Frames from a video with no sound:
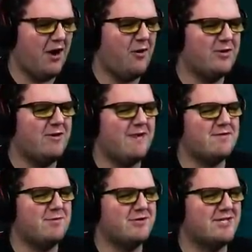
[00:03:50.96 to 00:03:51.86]
Oh, you have
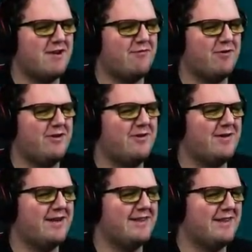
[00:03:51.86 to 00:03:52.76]
to push F or you don't
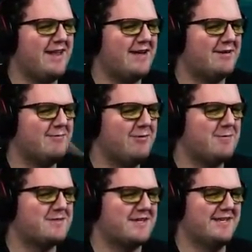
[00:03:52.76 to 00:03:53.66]
get on the ladder. Whoops.